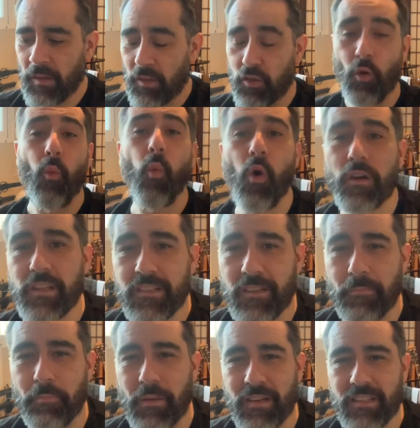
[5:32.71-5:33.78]
So what is
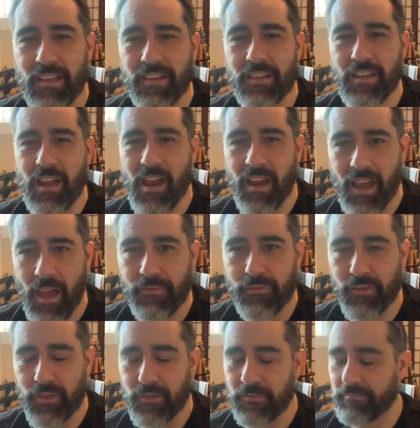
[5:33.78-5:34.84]
the best idea I have
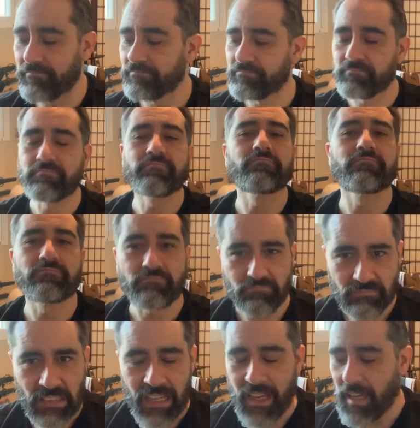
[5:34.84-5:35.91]
for you?
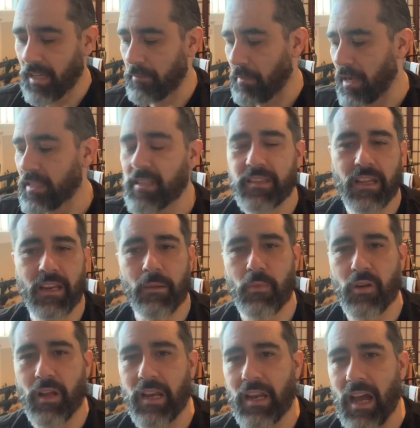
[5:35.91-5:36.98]
Imagine that
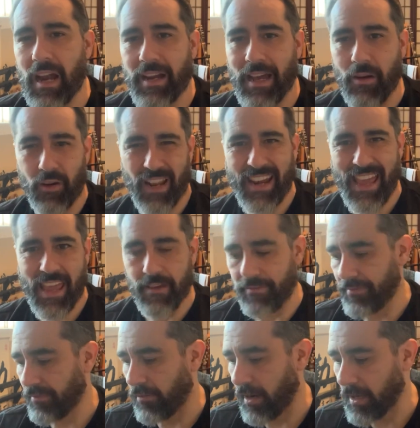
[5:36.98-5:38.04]
I'm on an
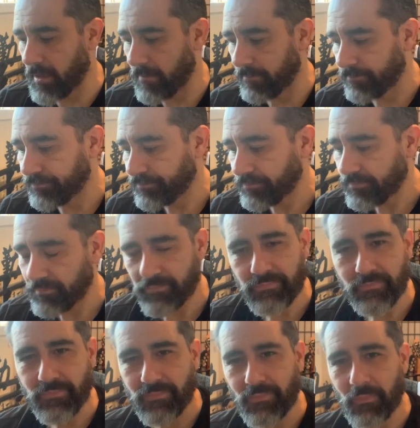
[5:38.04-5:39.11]
F, right?
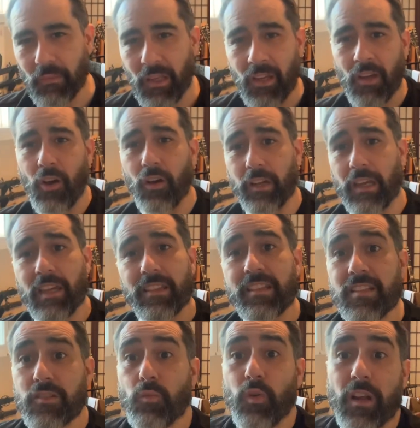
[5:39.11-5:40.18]
Okay,
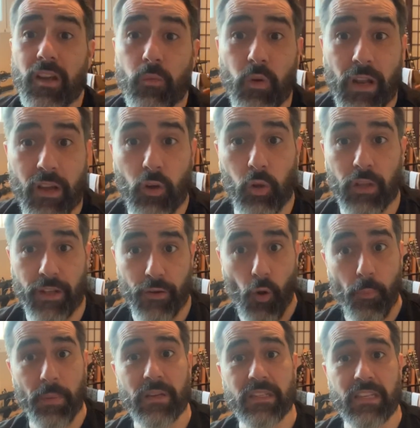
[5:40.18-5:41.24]
this is what I call an
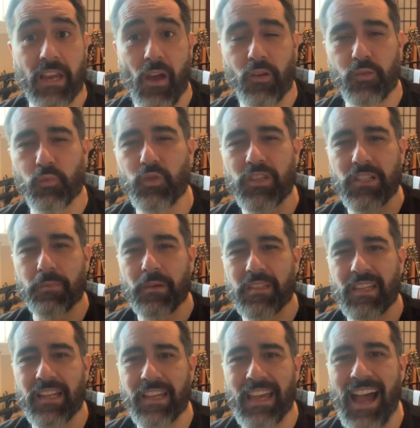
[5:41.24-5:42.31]
open sound, which is
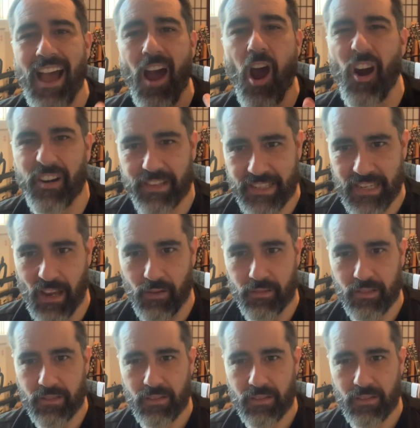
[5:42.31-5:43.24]
basically a hard sound.